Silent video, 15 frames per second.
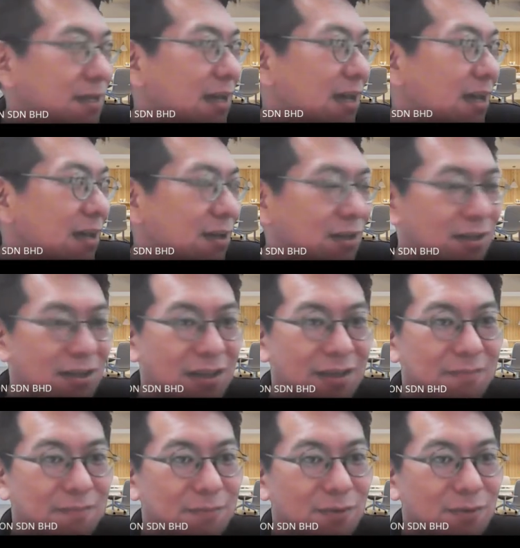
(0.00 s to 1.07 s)
a
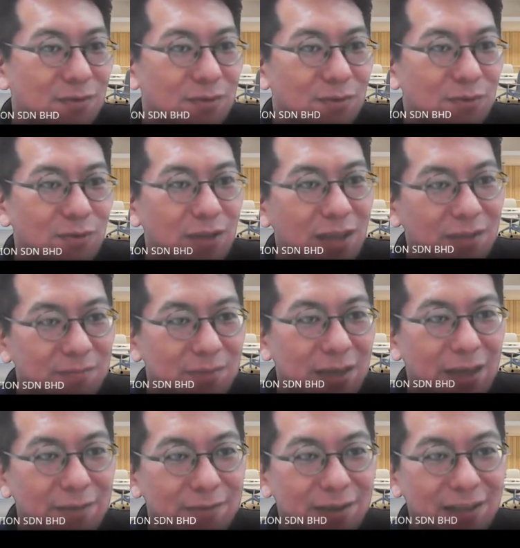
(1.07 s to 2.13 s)
good
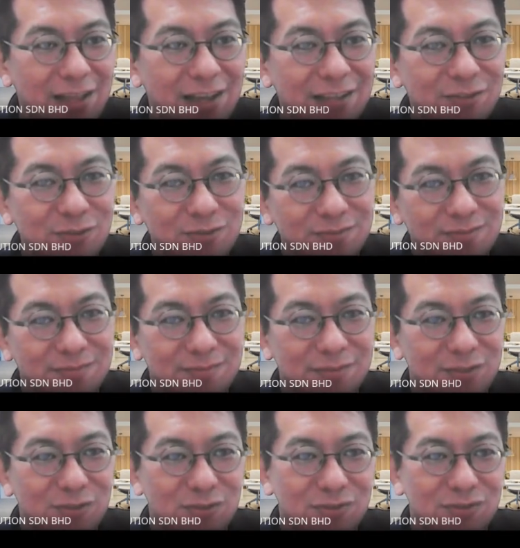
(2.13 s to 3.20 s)
behavior
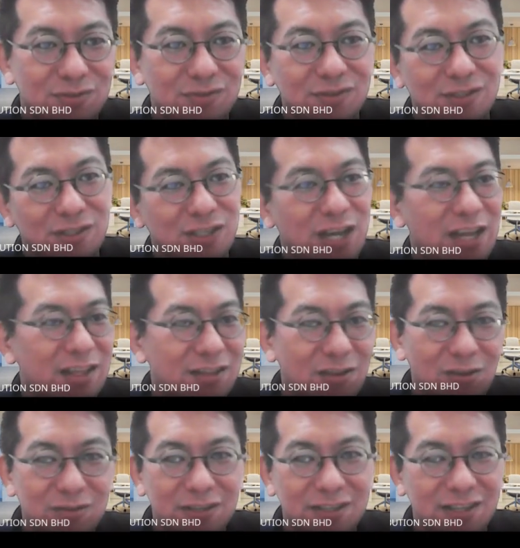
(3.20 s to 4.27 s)
to check
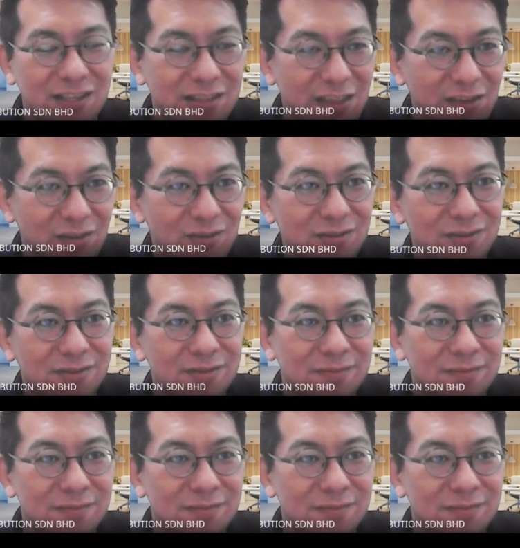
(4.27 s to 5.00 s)
all the details.